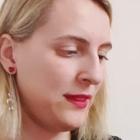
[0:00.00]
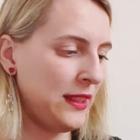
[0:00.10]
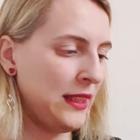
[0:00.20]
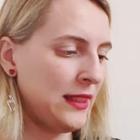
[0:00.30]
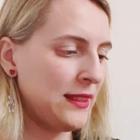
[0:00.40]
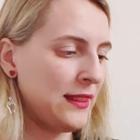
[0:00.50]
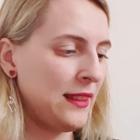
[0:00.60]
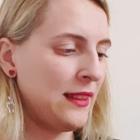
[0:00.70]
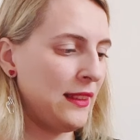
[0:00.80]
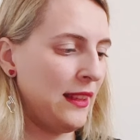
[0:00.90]
Ti
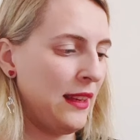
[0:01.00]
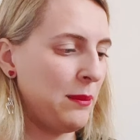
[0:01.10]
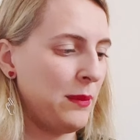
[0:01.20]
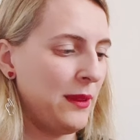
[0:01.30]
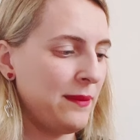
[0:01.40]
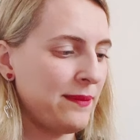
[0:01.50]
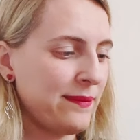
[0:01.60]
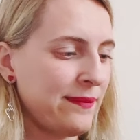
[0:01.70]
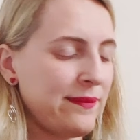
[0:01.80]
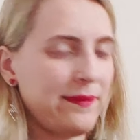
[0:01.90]
si lijepa.
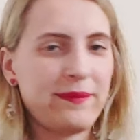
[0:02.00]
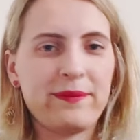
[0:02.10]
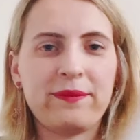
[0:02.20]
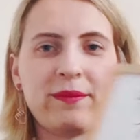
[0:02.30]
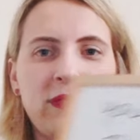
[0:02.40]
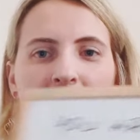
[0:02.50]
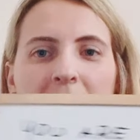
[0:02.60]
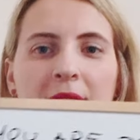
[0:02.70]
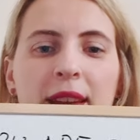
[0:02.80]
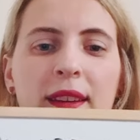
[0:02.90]

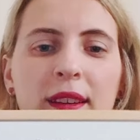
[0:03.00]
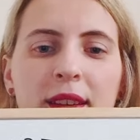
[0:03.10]
Okay.